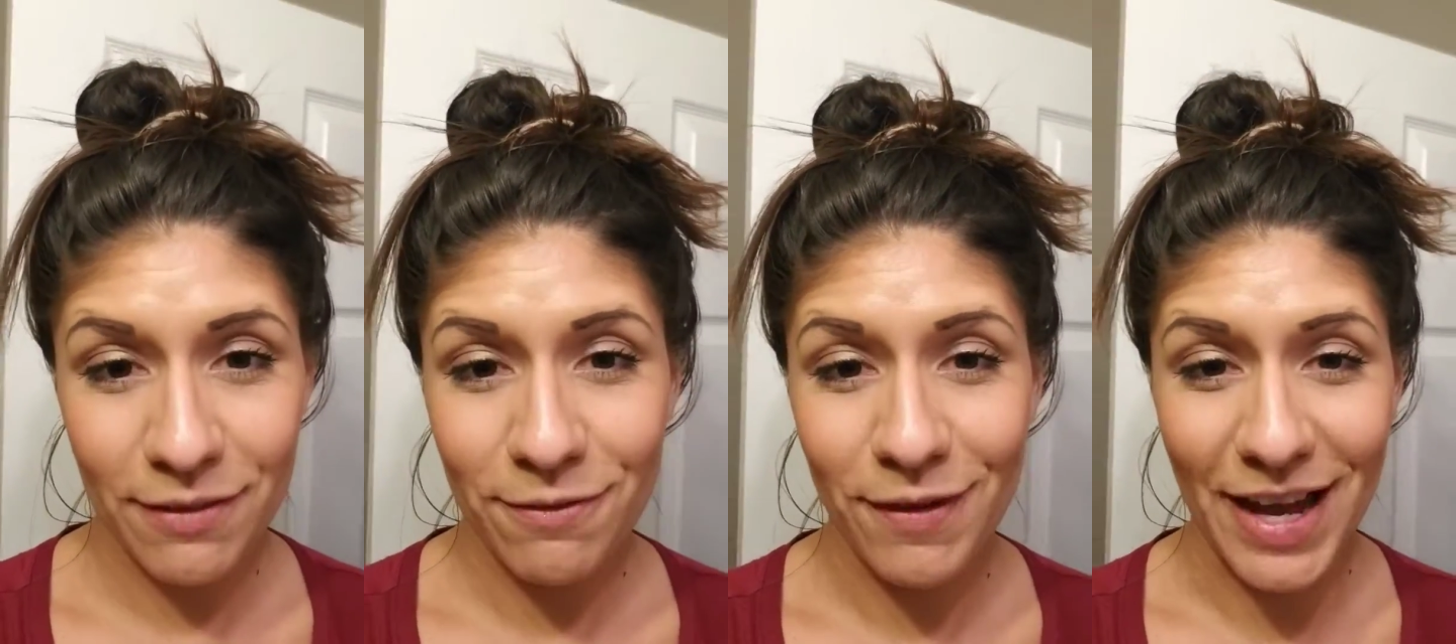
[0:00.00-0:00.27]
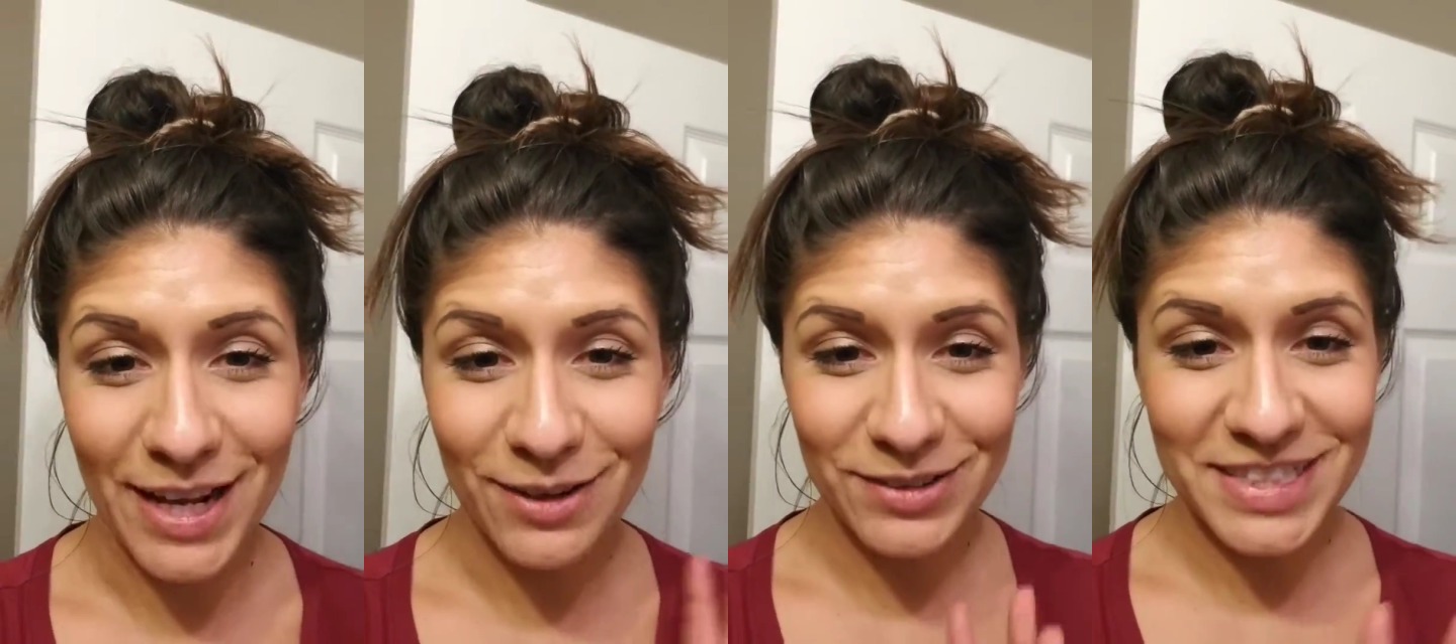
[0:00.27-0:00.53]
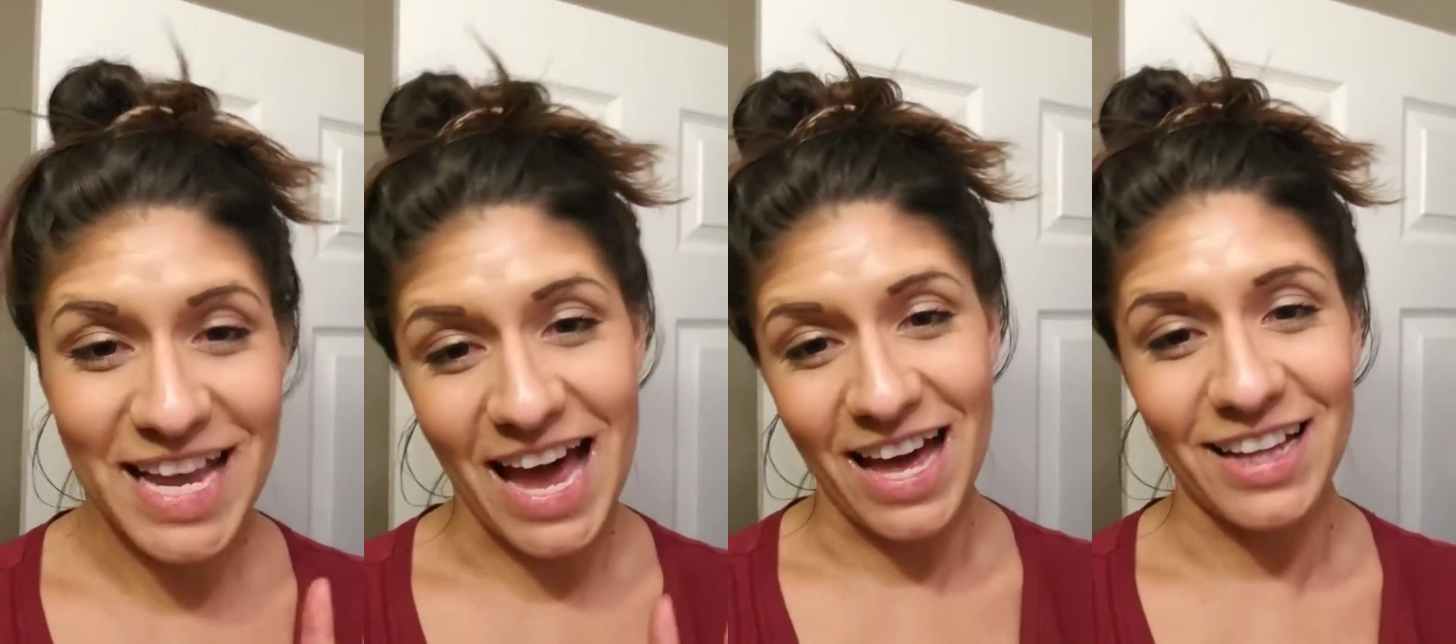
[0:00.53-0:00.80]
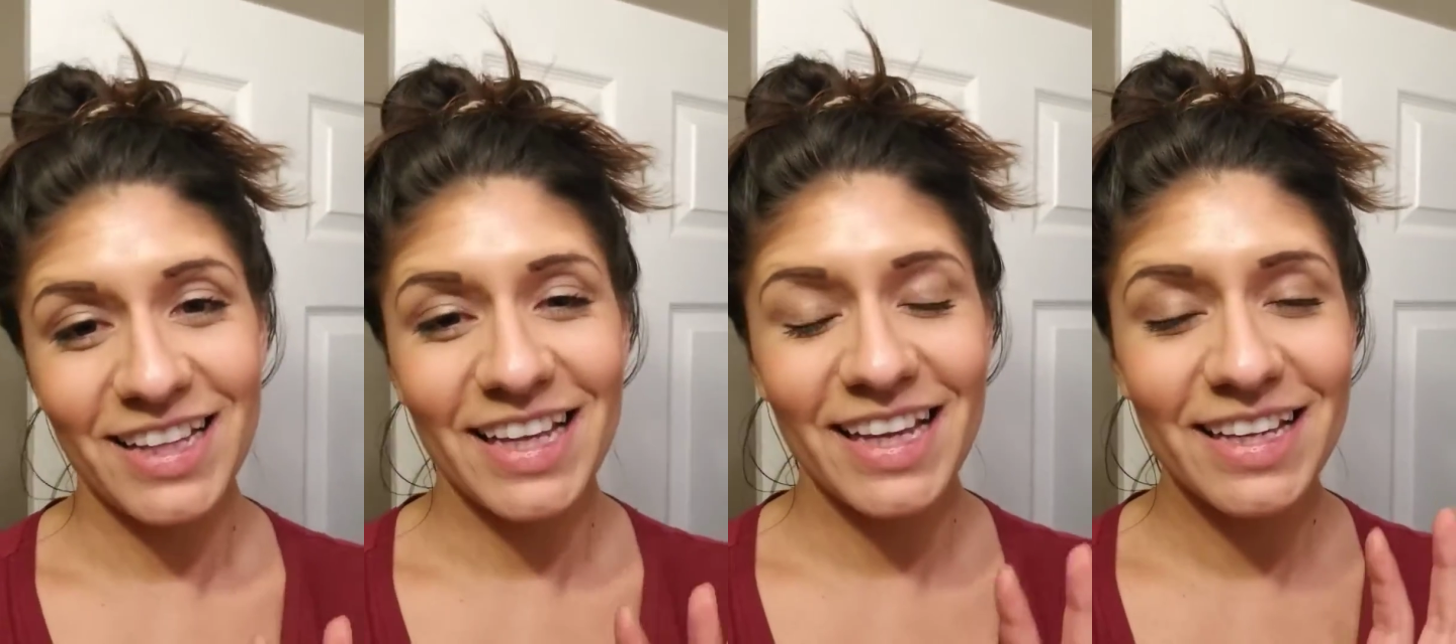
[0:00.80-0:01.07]
final
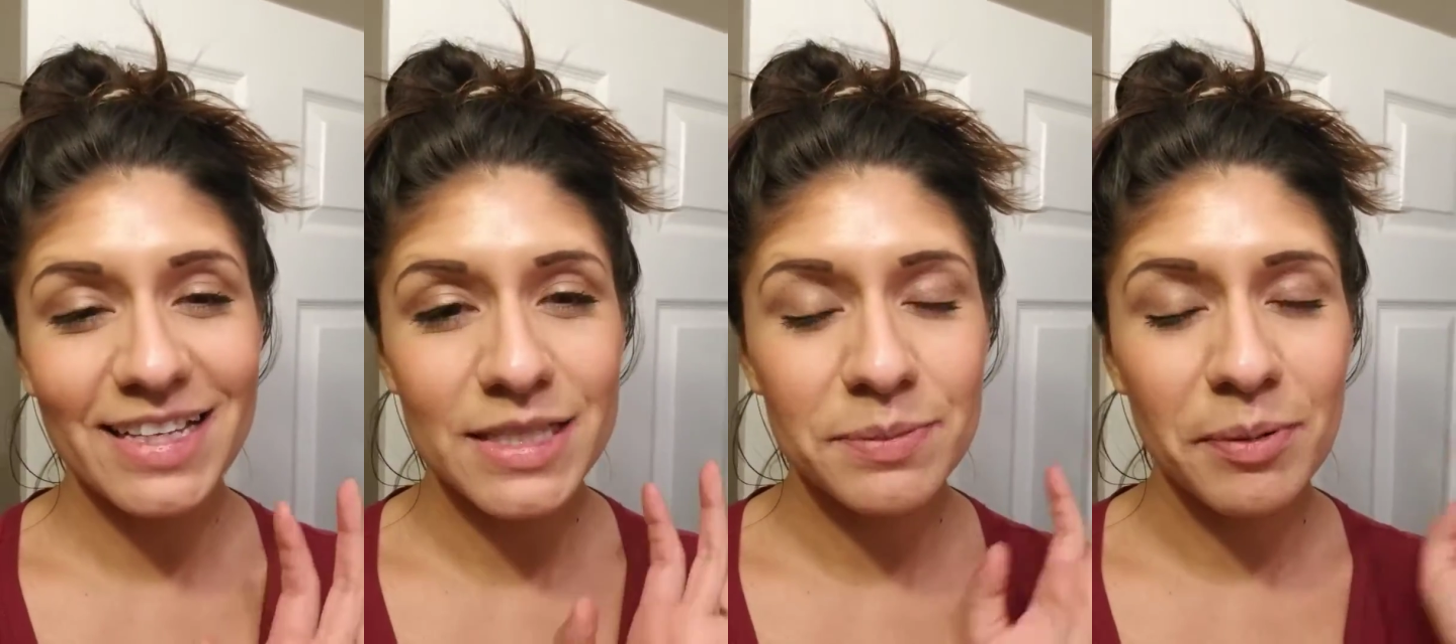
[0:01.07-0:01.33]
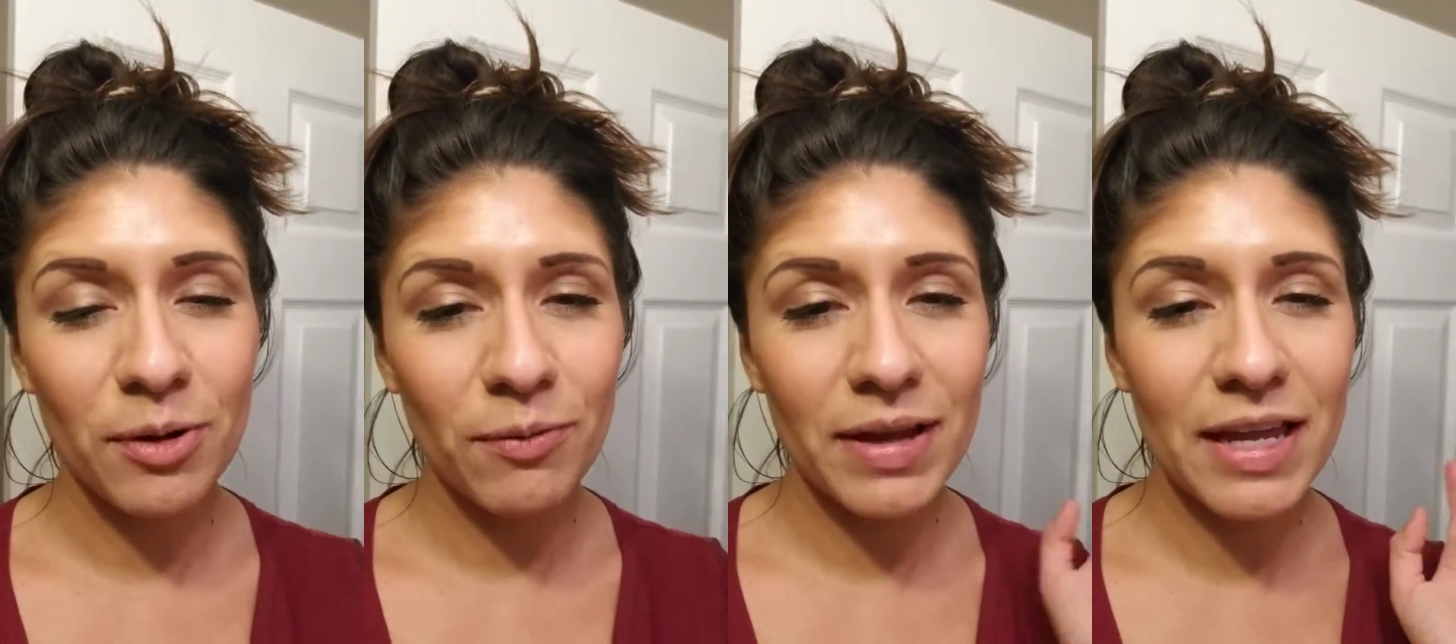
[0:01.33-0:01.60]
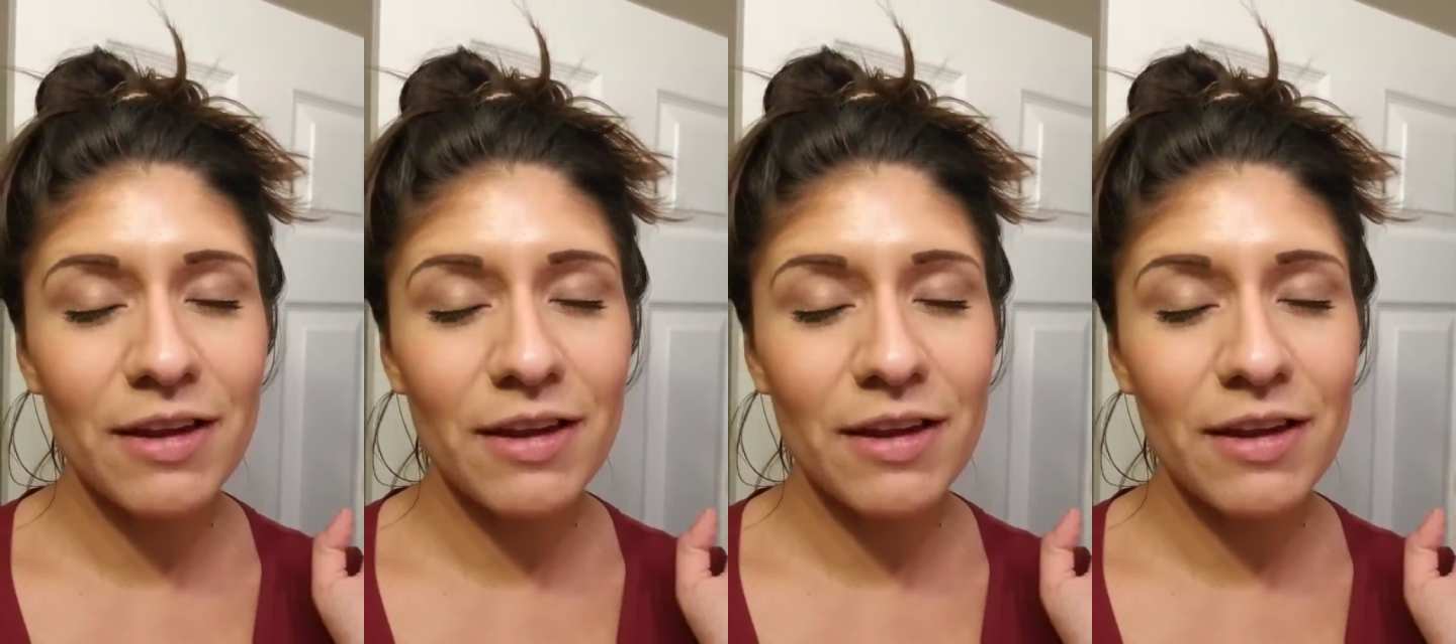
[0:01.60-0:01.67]
tally is, but we've